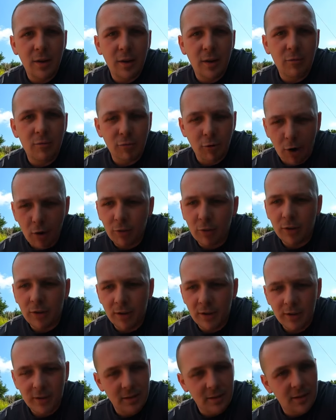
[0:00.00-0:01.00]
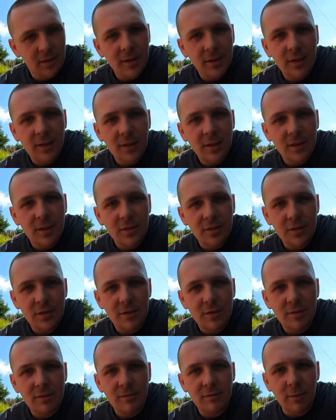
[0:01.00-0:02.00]
wrong
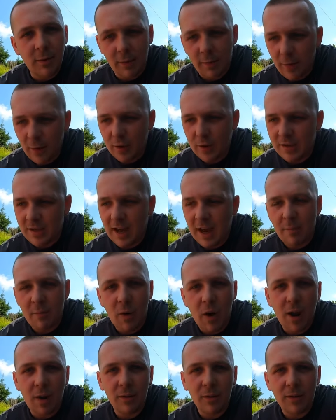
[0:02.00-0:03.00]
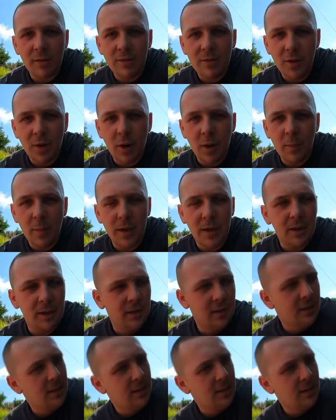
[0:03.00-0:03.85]
the first time round? Do you know what I mean?